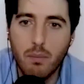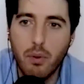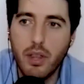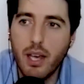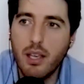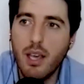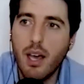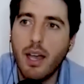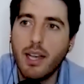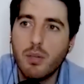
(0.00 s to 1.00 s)
But that,
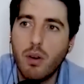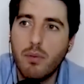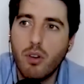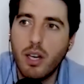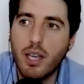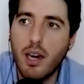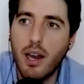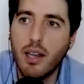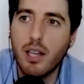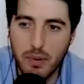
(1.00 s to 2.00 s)
yeah, I guess what I'm trying to get
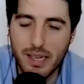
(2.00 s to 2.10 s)
at is, like,